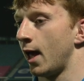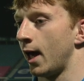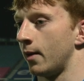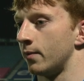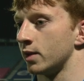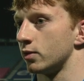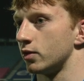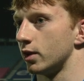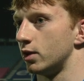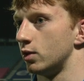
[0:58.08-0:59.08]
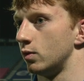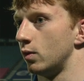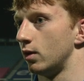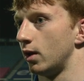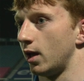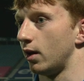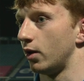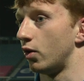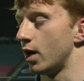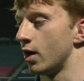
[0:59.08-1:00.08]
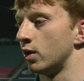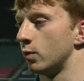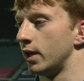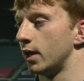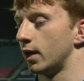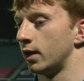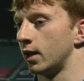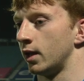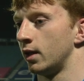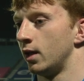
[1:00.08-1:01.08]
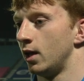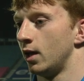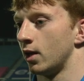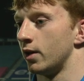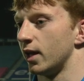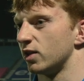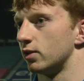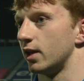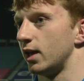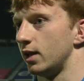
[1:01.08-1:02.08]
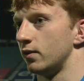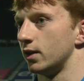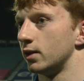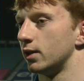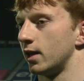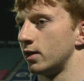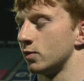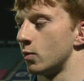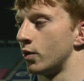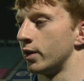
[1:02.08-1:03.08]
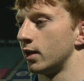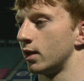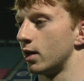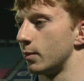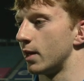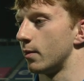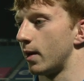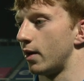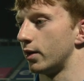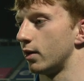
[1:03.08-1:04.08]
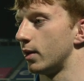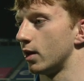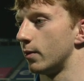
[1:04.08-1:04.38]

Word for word: Um, that's what I tried to do uh, early on in the week, and then kind of yesterday evening, uh, this morning, kind of became apparent that I'd be on